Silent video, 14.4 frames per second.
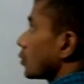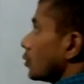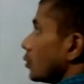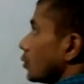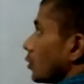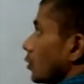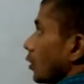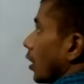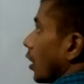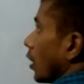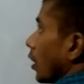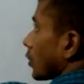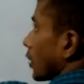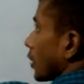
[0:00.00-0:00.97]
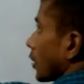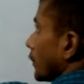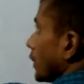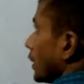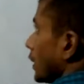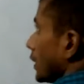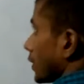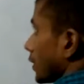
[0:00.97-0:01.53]
So
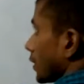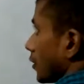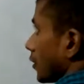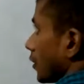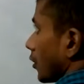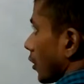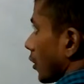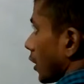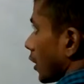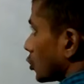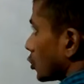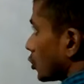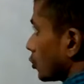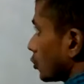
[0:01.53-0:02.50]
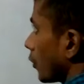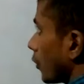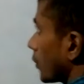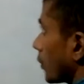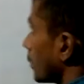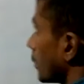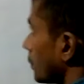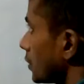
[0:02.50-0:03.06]
how can we let or
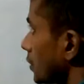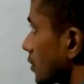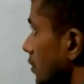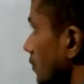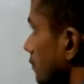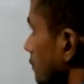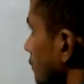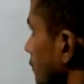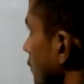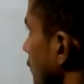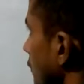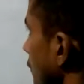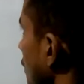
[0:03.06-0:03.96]
assume our APs?